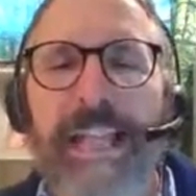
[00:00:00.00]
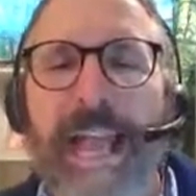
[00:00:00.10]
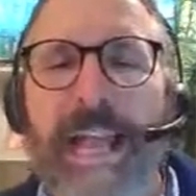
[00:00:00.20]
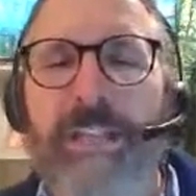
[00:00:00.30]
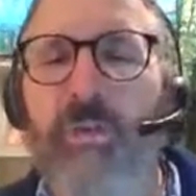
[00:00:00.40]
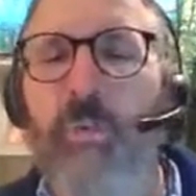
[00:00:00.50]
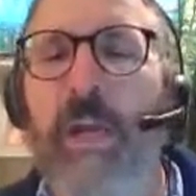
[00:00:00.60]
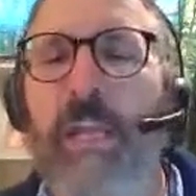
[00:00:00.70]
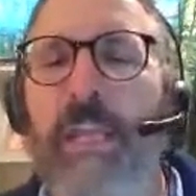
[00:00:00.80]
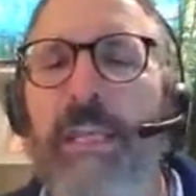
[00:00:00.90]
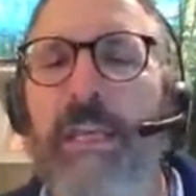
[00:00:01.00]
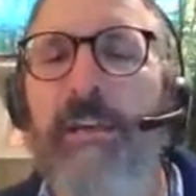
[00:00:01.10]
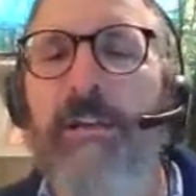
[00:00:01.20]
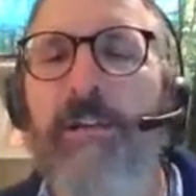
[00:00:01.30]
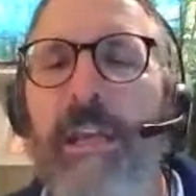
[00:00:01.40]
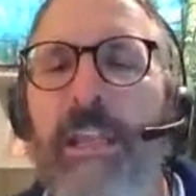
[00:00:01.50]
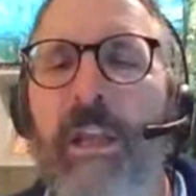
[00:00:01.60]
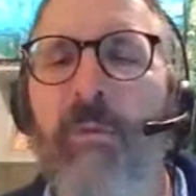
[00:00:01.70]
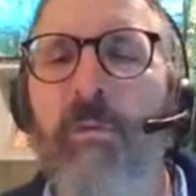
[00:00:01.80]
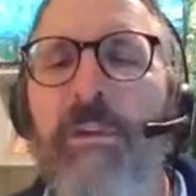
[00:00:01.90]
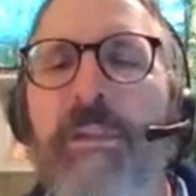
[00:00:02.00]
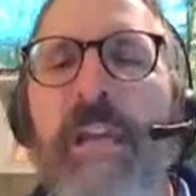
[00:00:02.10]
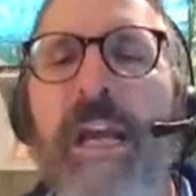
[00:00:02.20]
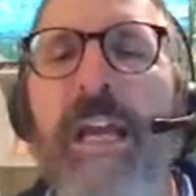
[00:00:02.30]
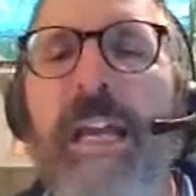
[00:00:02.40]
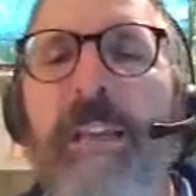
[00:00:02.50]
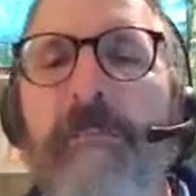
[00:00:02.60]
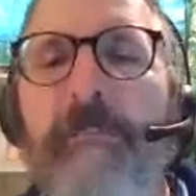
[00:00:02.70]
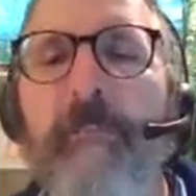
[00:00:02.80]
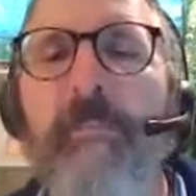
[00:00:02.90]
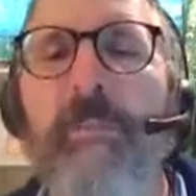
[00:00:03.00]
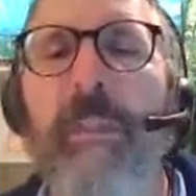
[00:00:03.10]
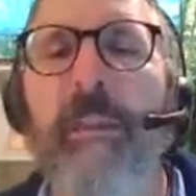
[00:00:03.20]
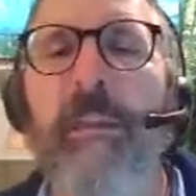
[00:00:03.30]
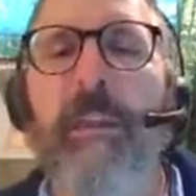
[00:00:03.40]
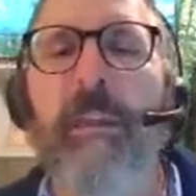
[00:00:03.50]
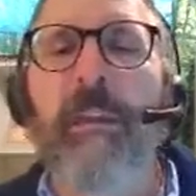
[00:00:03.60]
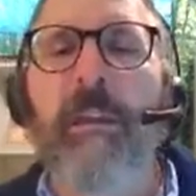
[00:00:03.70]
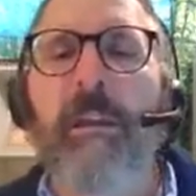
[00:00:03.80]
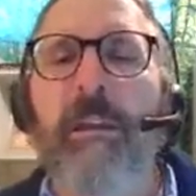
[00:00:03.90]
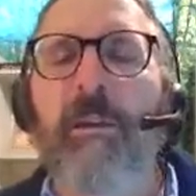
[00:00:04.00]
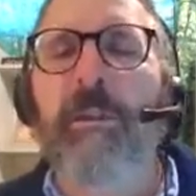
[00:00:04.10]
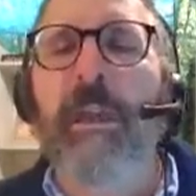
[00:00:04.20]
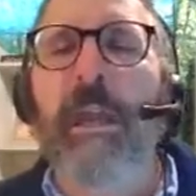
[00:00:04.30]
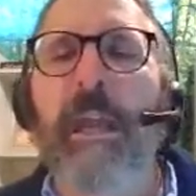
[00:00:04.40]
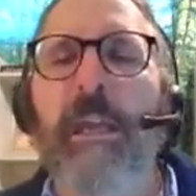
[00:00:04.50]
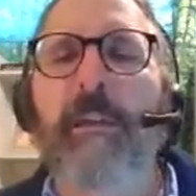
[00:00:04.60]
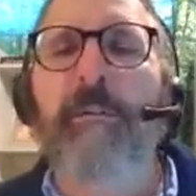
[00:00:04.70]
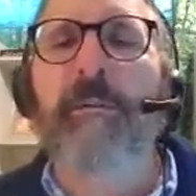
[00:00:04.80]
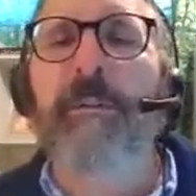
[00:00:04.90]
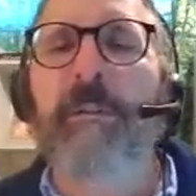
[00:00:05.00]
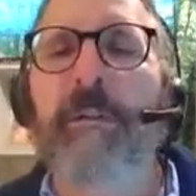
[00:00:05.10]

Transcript: Last one in here, and then we're done. Okay.